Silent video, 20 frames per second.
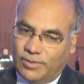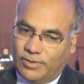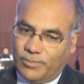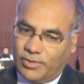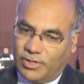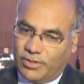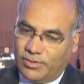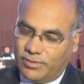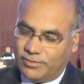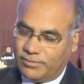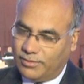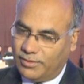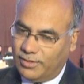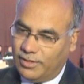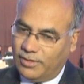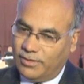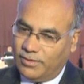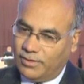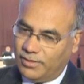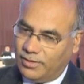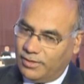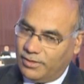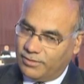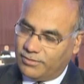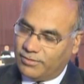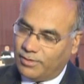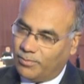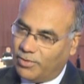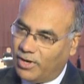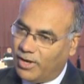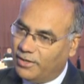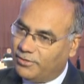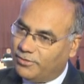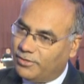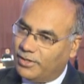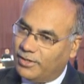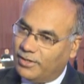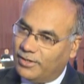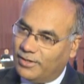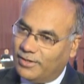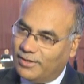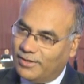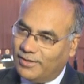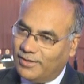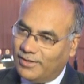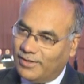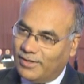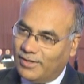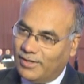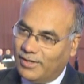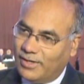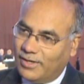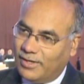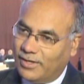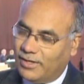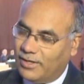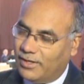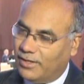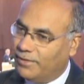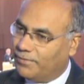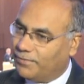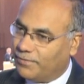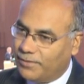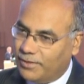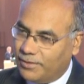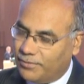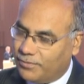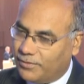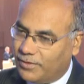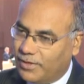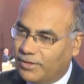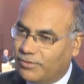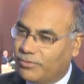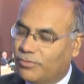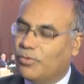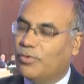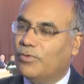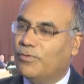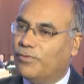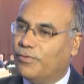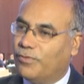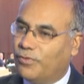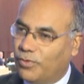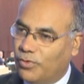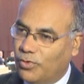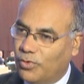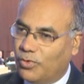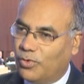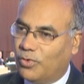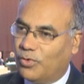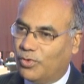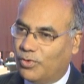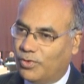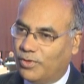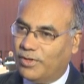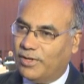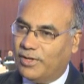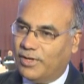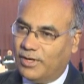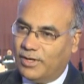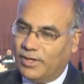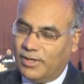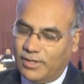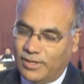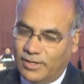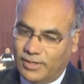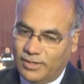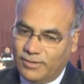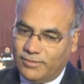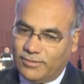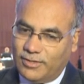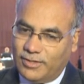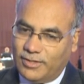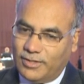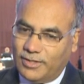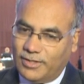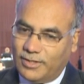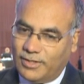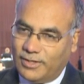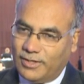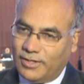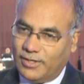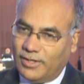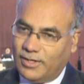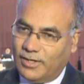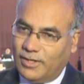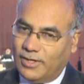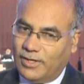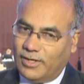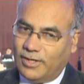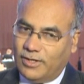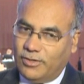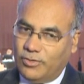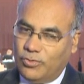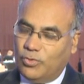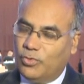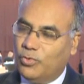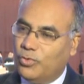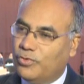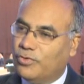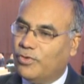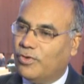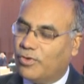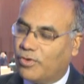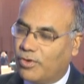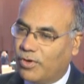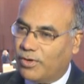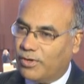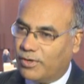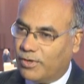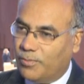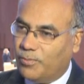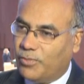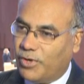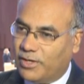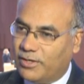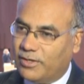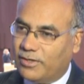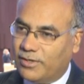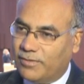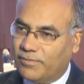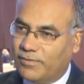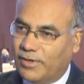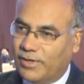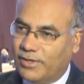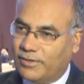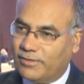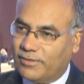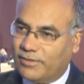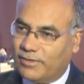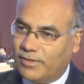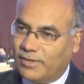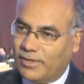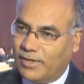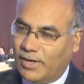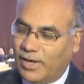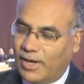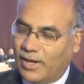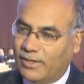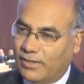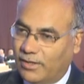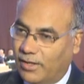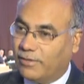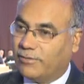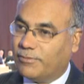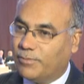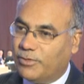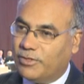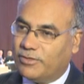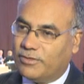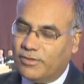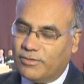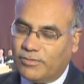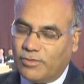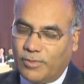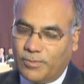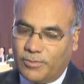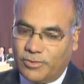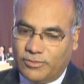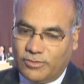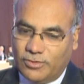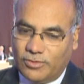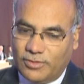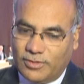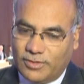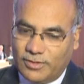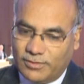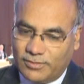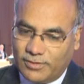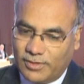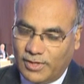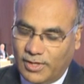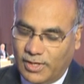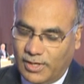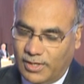Because in a supply chain, if things don't flow easily, you lose your competitiveness and thus business opportunities.